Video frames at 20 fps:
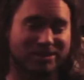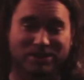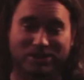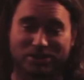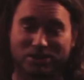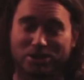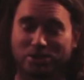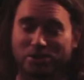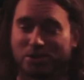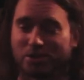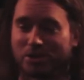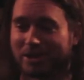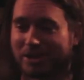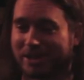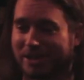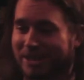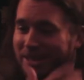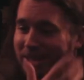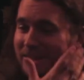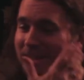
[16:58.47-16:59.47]
This
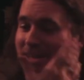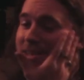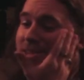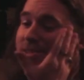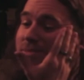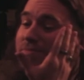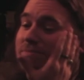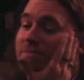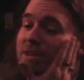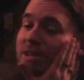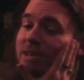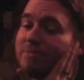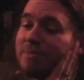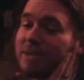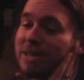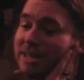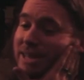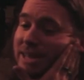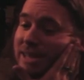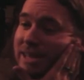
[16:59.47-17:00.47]
tour... No, it's fine.
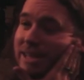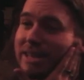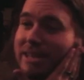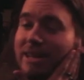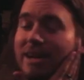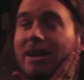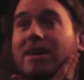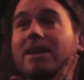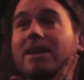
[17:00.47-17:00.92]
Maybe...